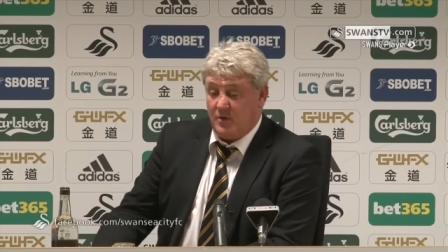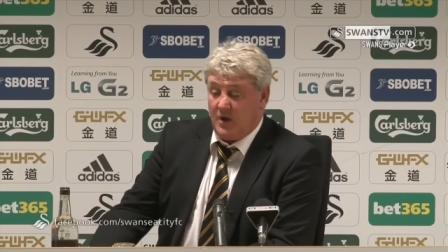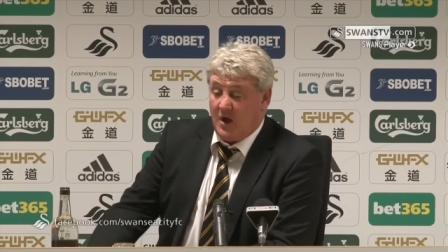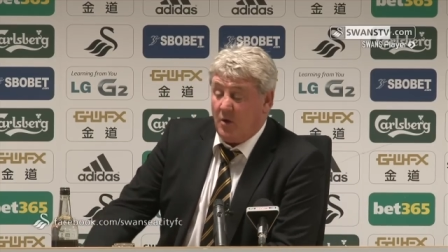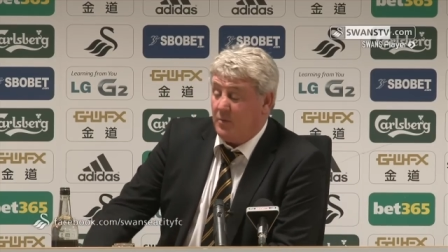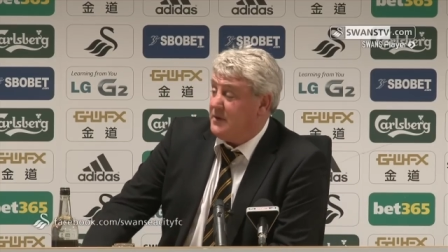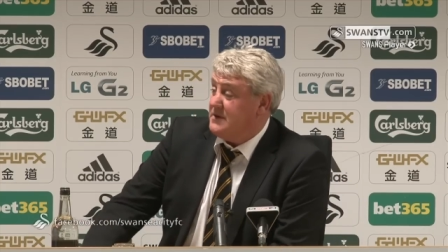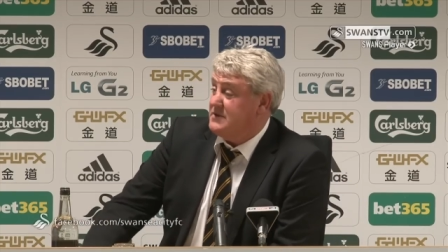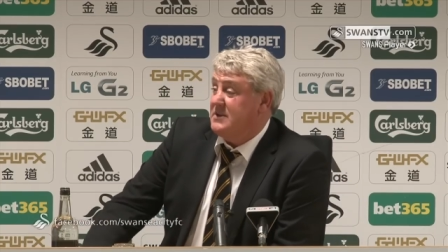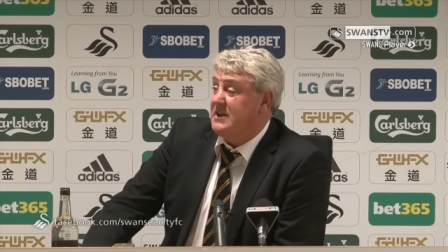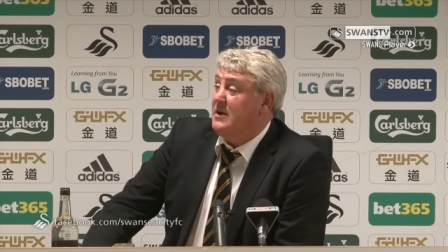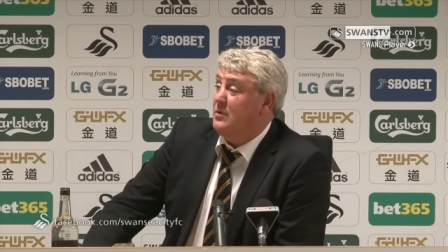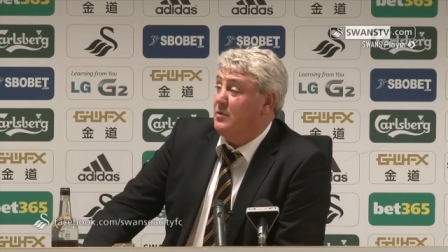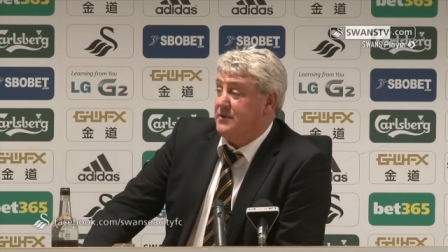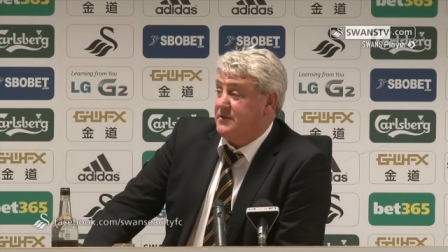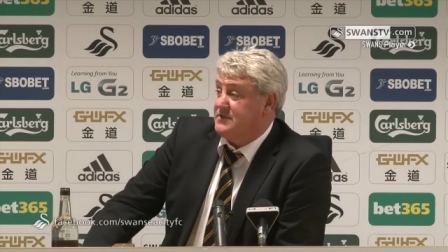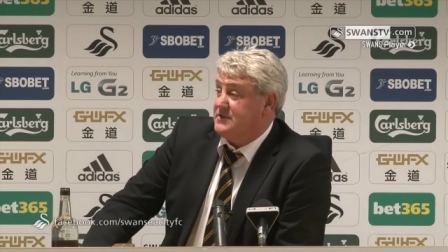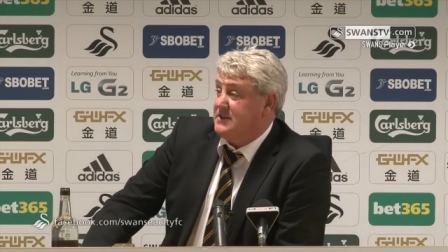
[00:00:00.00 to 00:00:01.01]
We hope he's here
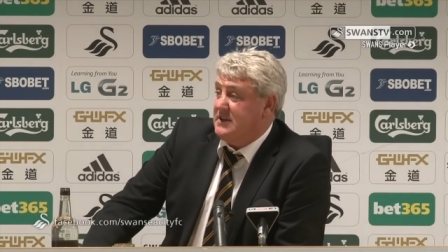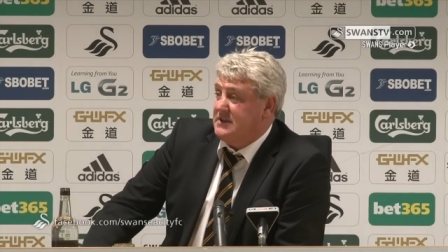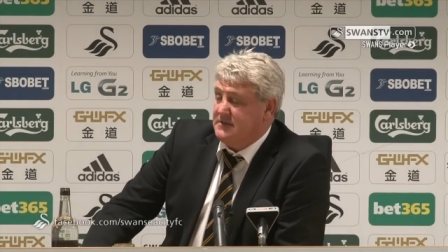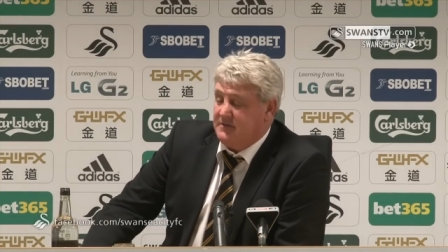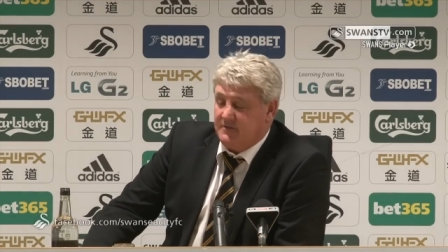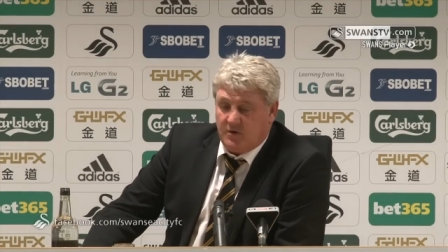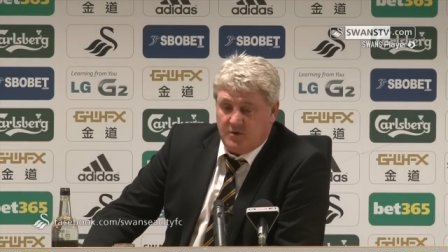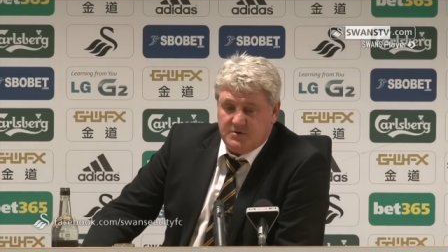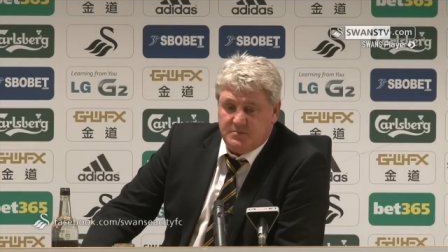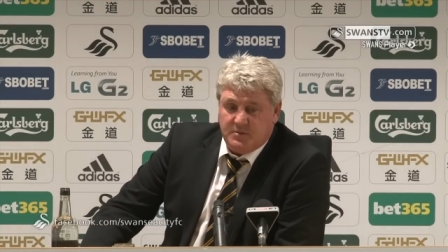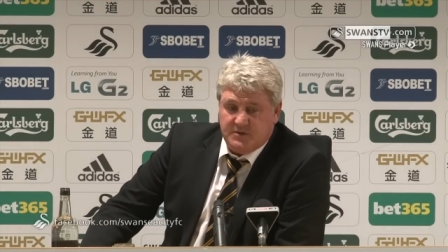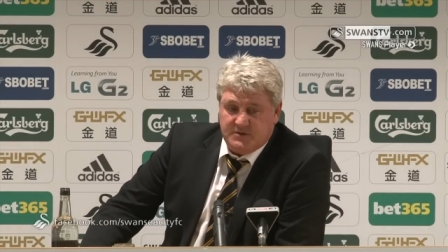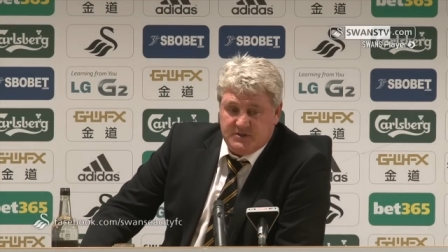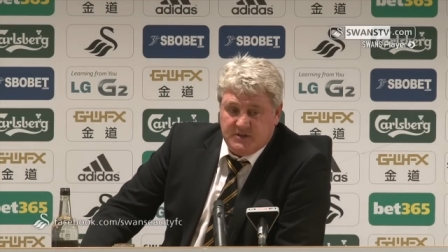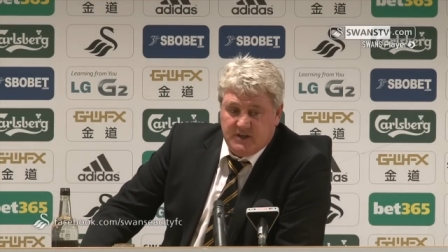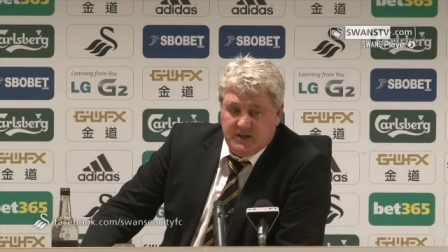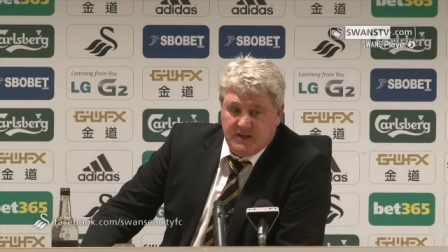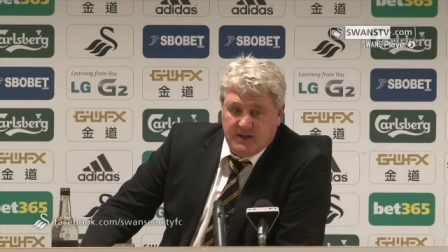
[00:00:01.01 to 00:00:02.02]
with the season for us, but
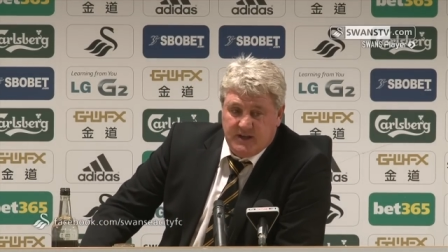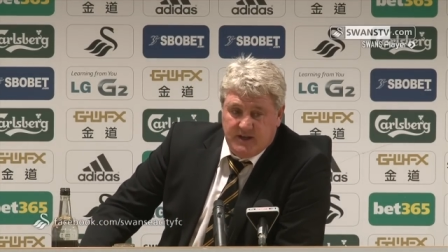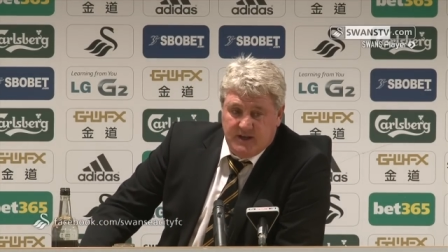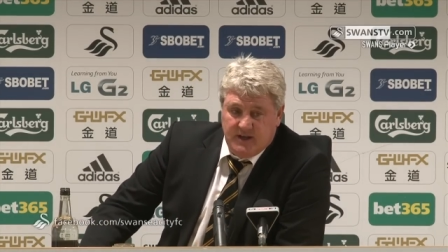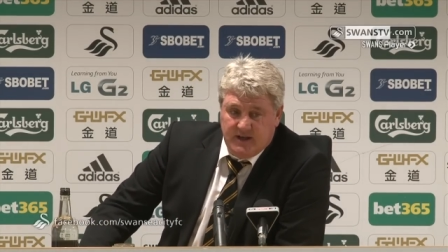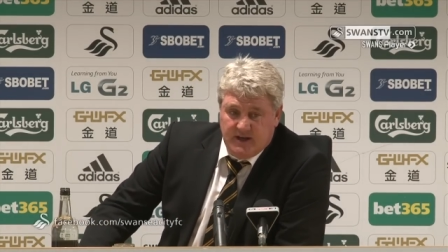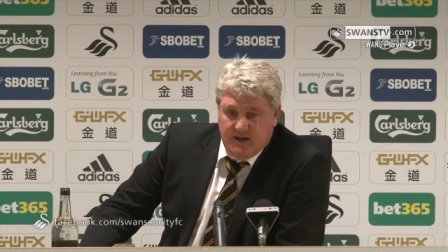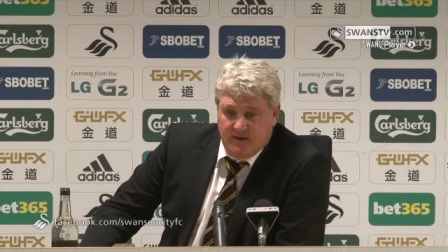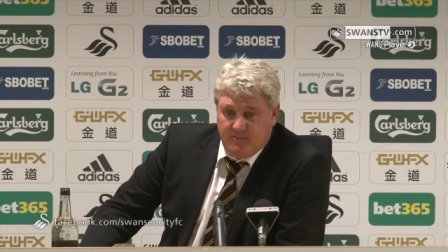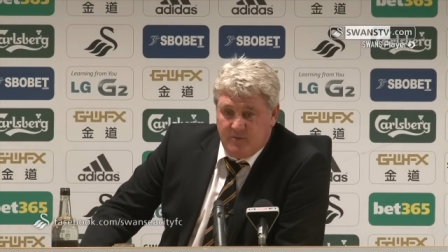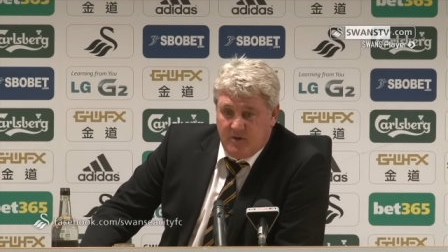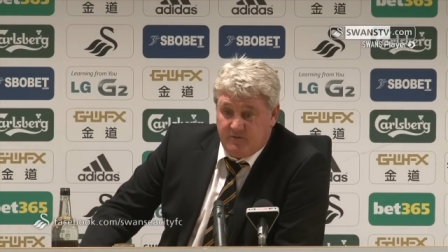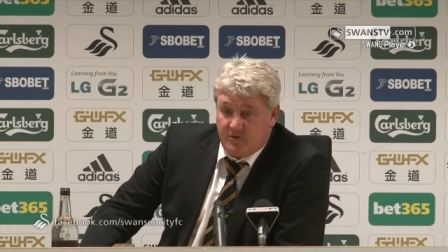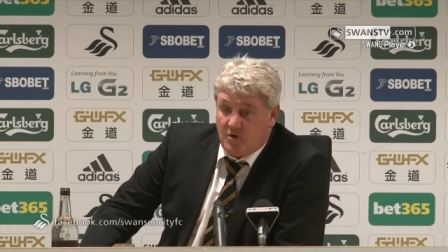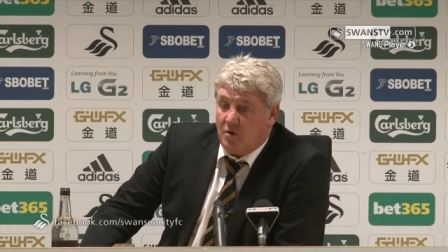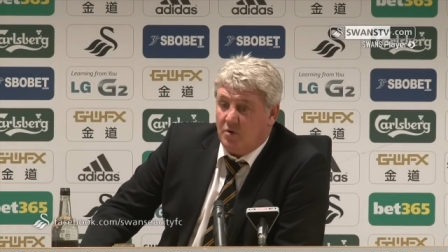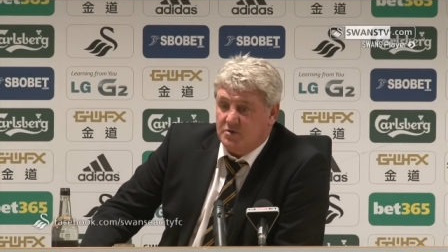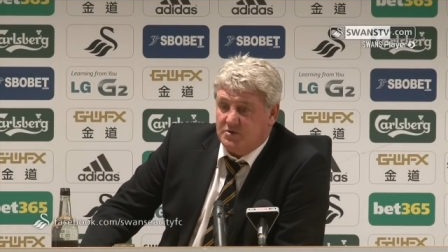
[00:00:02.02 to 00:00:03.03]
um,
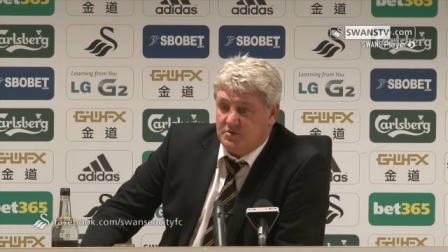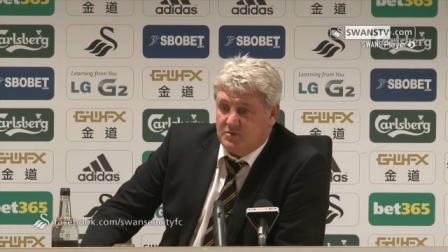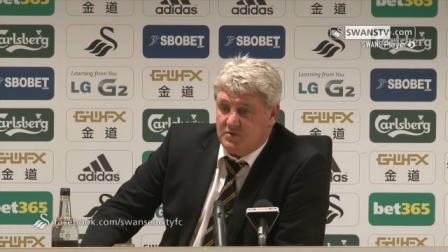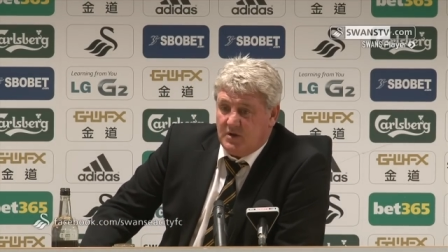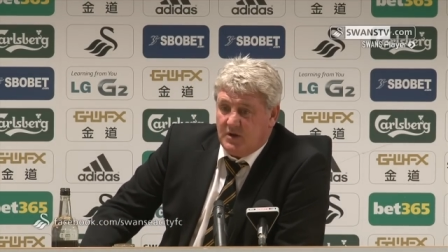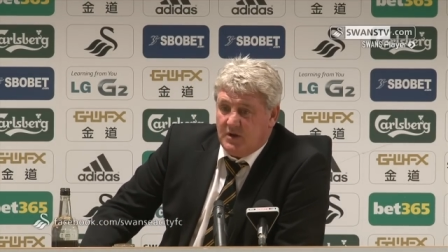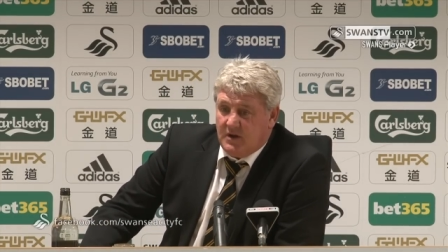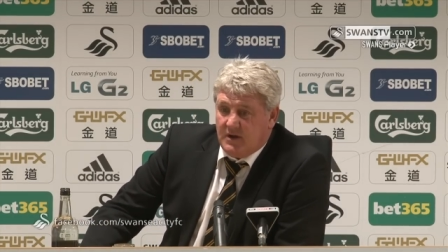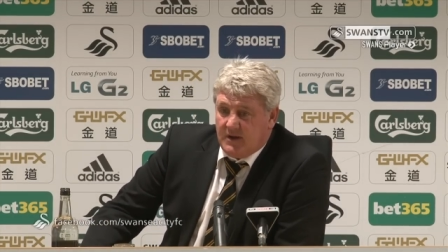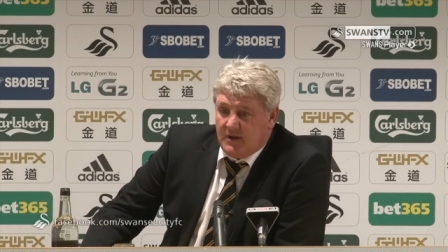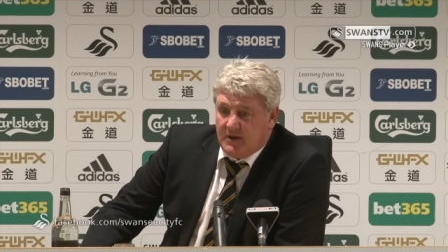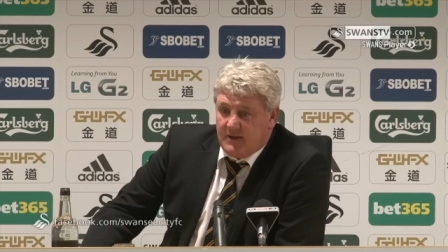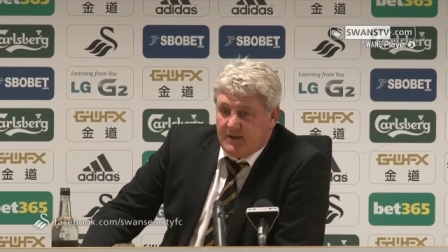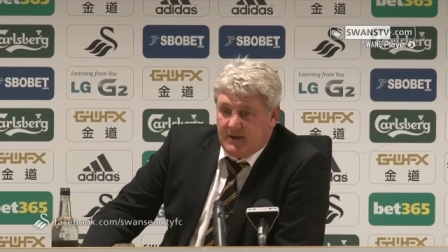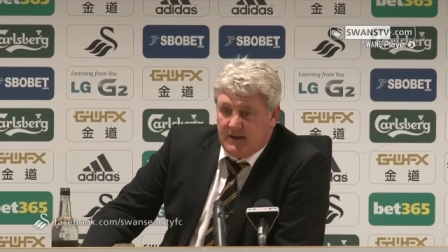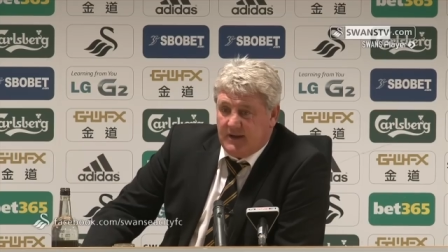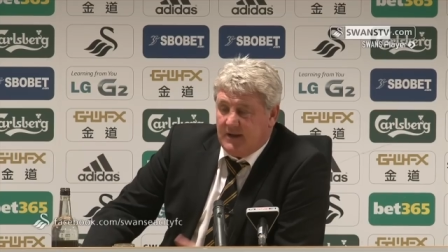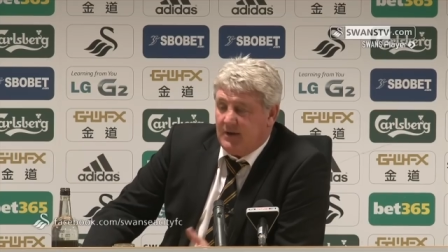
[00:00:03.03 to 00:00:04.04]
of course,
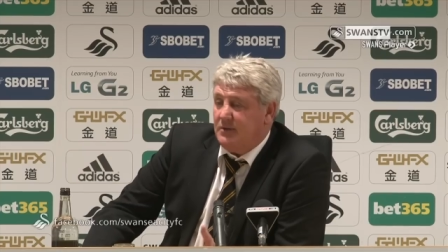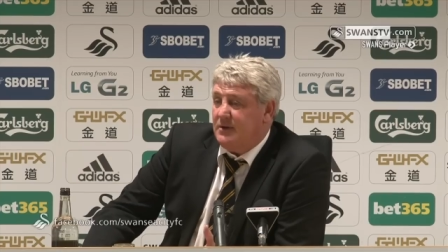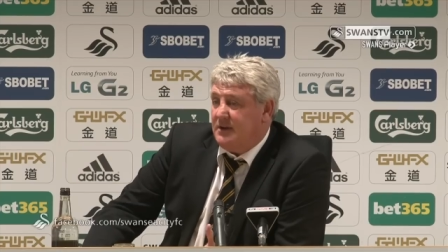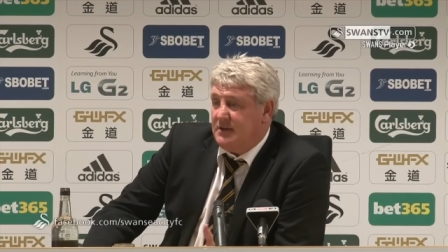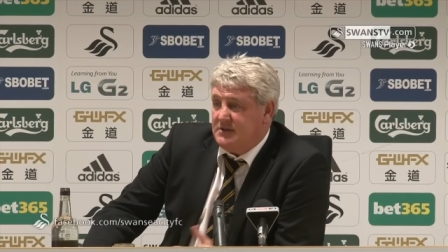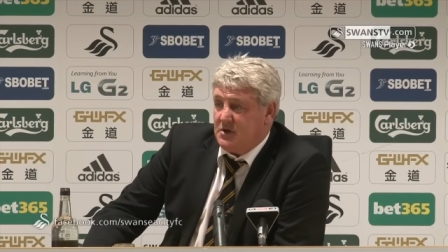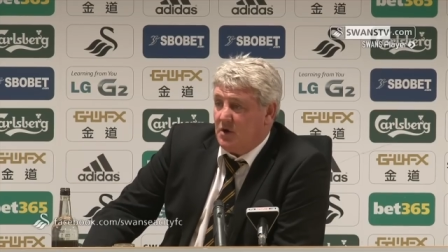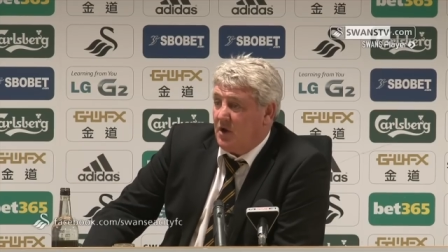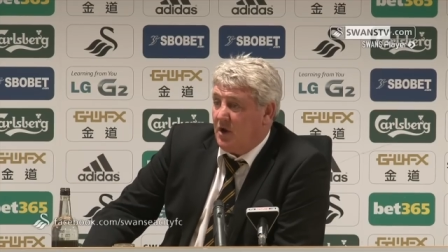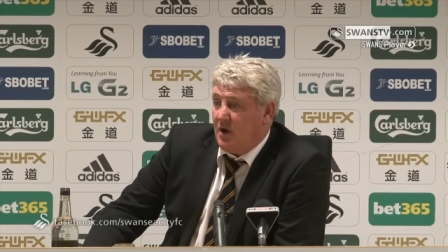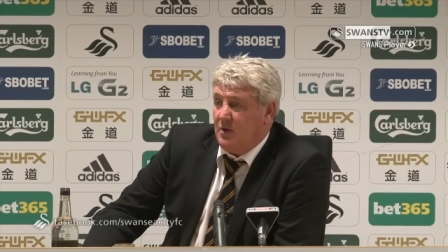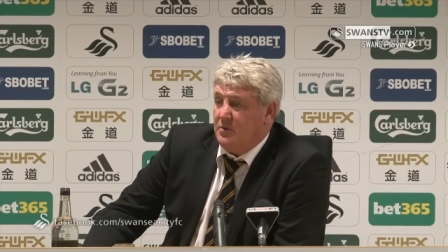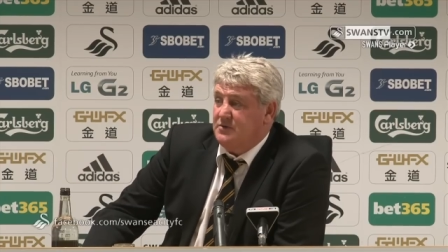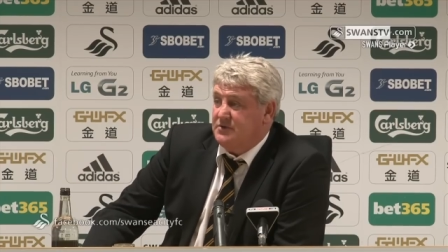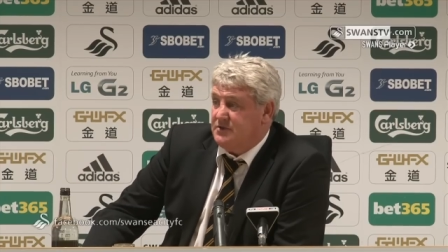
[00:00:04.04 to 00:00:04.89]
you know he's on loan.